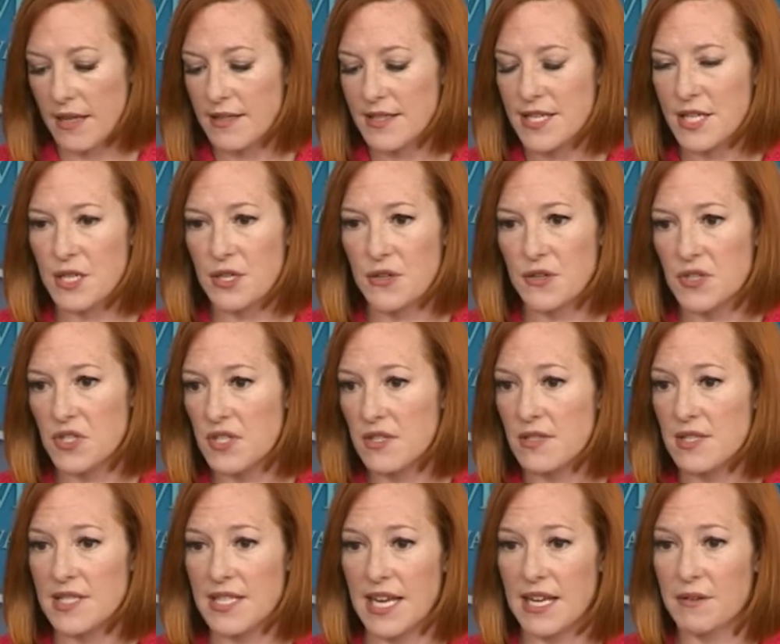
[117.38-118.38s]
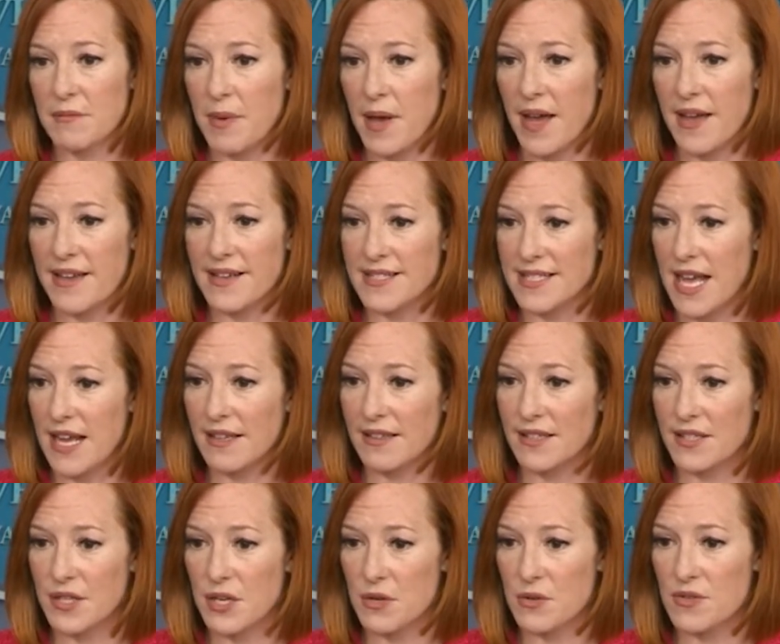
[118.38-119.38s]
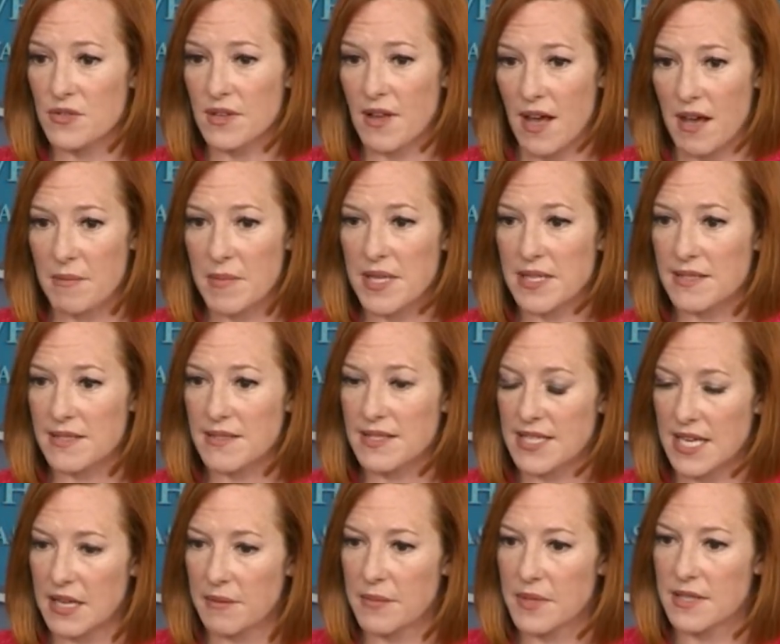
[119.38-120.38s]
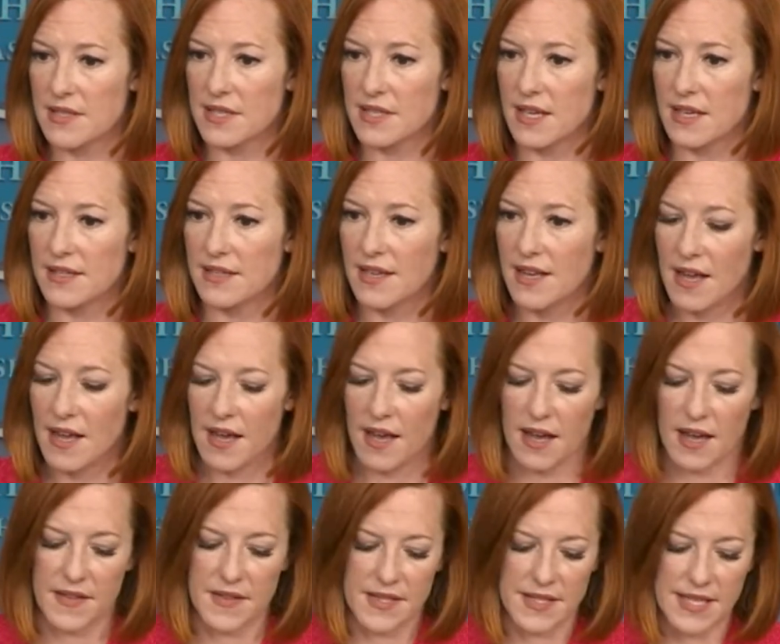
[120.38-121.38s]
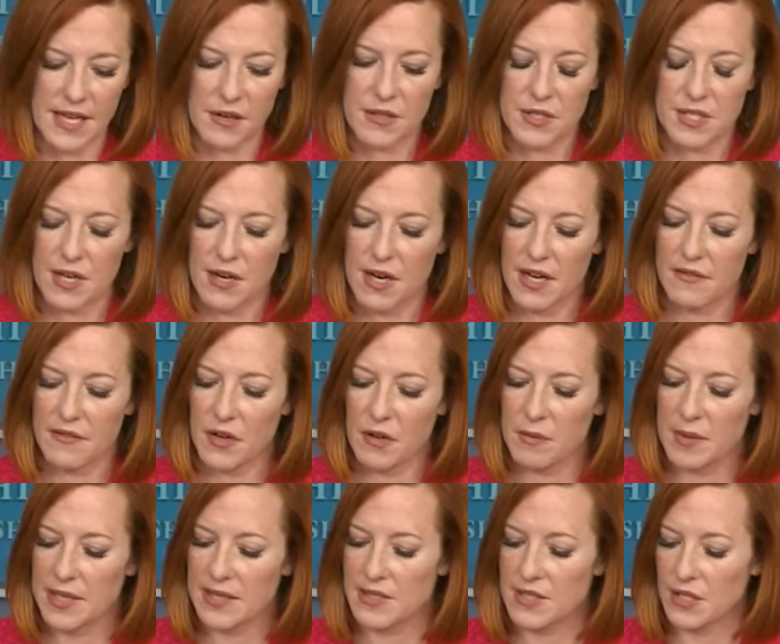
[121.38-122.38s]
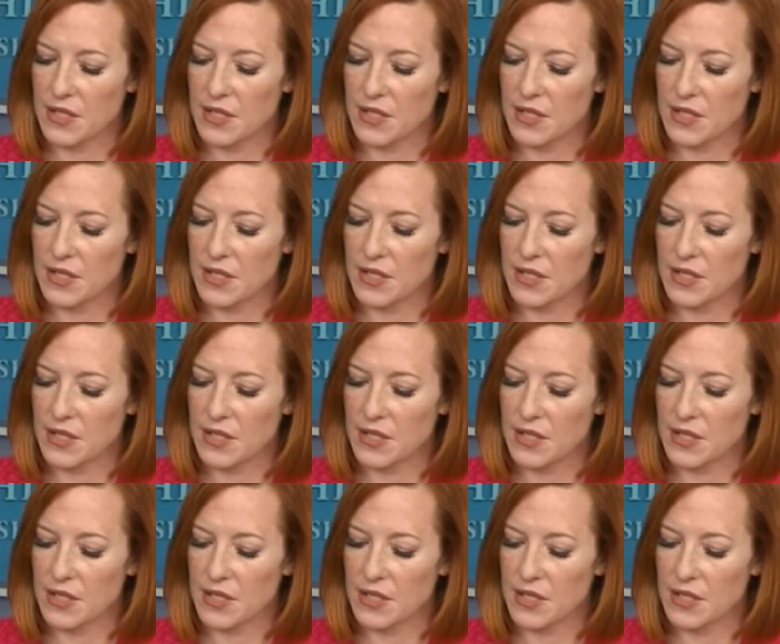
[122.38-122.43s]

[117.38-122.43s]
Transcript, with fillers: continues to stand by exactly those comments and statements. And uh, the Secretary of Homeland